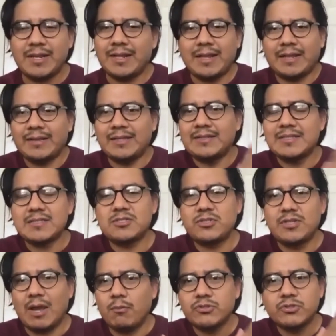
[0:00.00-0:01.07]
and I think
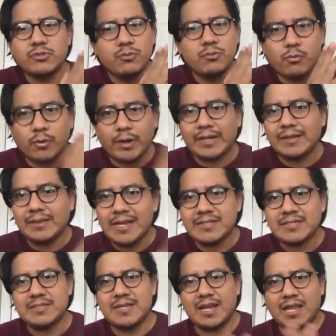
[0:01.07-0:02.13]
that was great
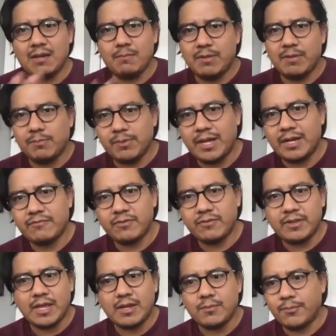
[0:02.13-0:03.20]
lessons that can be applied for
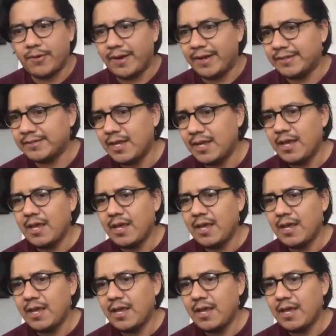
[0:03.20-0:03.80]
the enterprise.